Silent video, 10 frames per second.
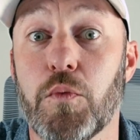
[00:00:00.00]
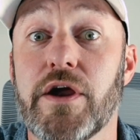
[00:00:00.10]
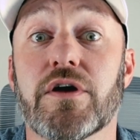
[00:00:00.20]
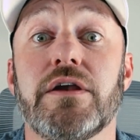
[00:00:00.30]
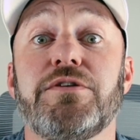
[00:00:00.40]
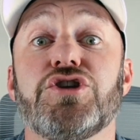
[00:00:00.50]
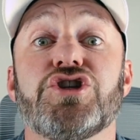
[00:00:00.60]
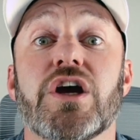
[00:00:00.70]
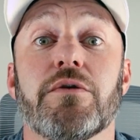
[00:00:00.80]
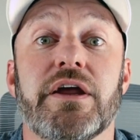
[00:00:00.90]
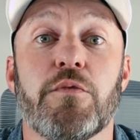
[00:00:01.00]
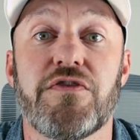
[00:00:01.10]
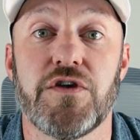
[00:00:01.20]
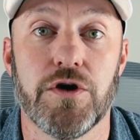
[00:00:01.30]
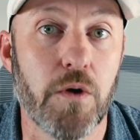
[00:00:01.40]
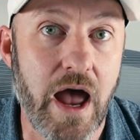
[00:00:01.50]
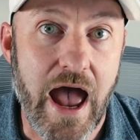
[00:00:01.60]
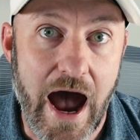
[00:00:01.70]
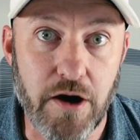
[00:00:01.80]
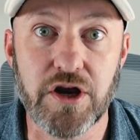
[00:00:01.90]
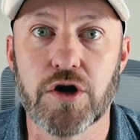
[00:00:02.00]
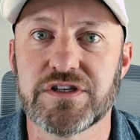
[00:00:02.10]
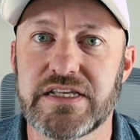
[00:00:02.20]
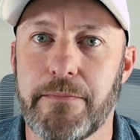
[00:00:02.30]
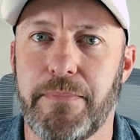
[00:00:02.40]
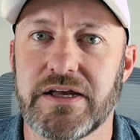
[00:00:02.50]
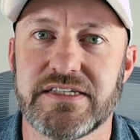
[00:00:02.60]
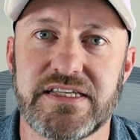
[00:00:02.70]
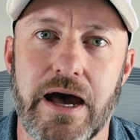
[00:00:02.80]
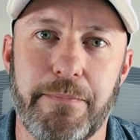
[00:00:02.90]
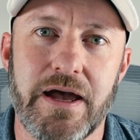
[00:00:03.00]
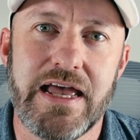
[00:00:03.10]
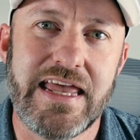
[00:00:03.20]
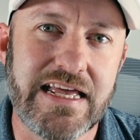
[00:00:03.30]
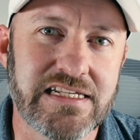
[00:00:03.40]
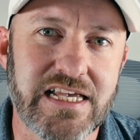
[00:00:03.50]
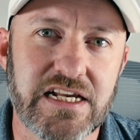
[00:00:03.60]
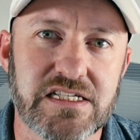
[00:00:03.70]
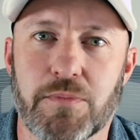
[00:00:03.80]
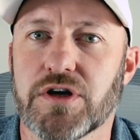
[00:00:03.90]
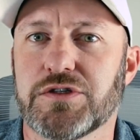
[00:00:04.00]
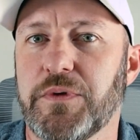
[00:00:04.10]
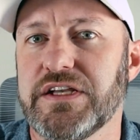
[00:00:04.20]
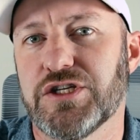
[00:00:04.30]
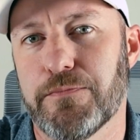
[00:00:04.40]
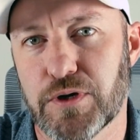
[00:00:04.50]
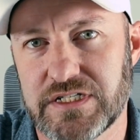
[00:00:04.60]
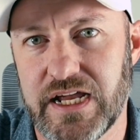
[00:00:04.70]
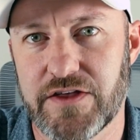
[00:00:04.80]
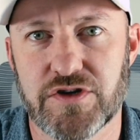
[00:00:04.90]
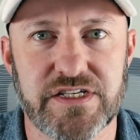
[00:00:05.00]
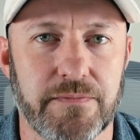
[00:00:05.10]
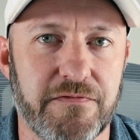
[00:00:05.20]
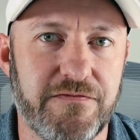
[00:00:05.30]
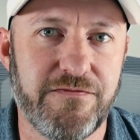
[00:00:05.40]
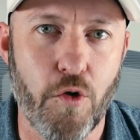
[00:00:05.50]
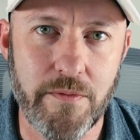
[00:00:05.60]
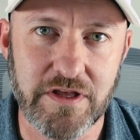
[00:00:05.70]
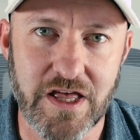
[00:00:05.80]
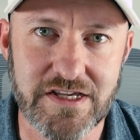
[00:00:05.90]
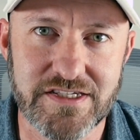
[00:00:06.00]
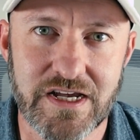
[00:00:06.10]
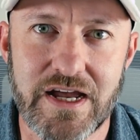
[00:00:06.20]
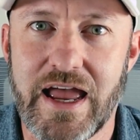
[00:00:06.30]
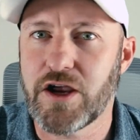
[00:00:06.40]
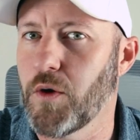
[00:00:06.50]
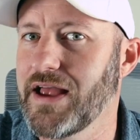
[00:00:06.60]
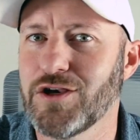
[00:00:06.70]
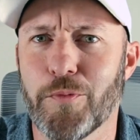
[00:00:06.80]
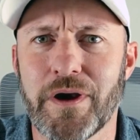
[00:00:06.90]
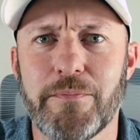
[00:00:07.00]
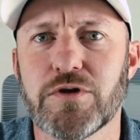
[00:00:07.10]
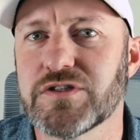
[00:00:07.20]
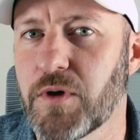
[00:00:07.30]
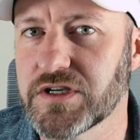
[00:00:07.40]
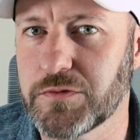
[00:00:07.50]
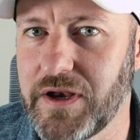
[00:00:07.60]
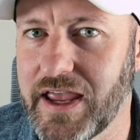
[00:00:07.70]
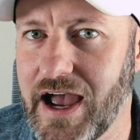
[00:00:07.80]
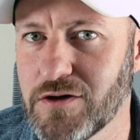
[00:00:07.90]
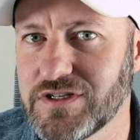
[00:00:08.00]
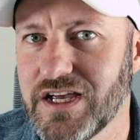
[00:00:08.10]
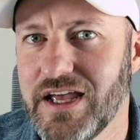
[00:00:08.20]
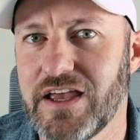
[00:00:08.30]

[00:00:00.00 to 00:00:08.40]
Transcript: We are gonna be sharing with you how to go step by step inside of SmartSuite to put together some formulas go ahead and open up your SmartSuite account.